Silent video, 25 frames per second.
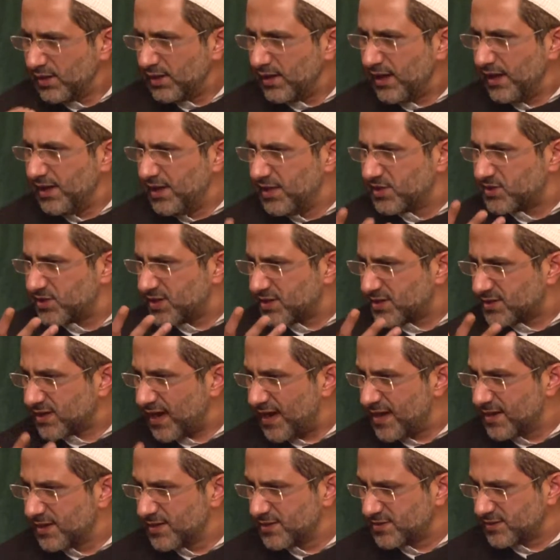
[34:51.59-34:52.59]
in its
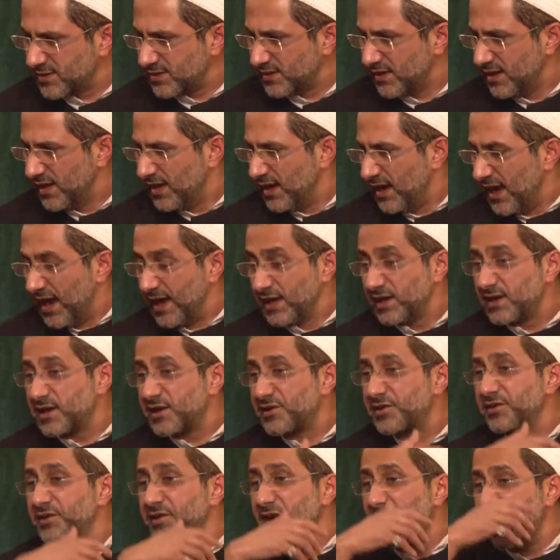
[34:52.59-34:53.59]
entirety and
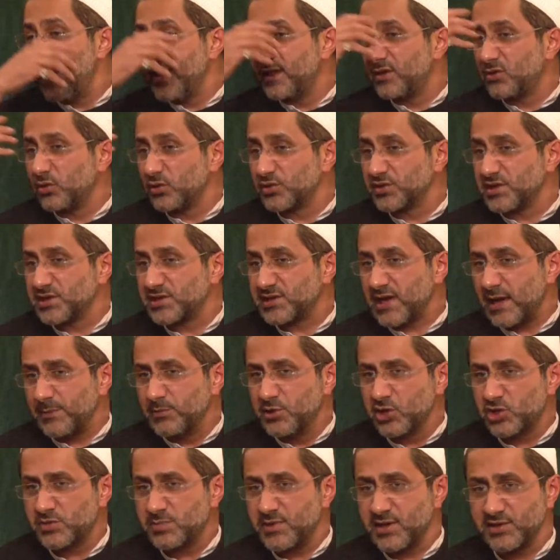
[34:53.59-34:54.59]
create those
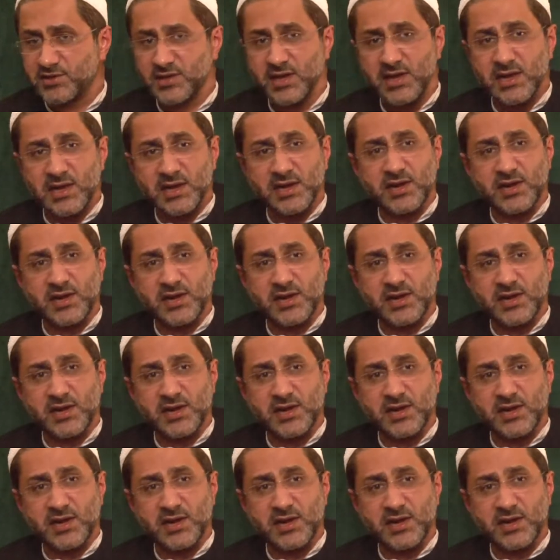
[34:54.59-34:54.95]
establishments,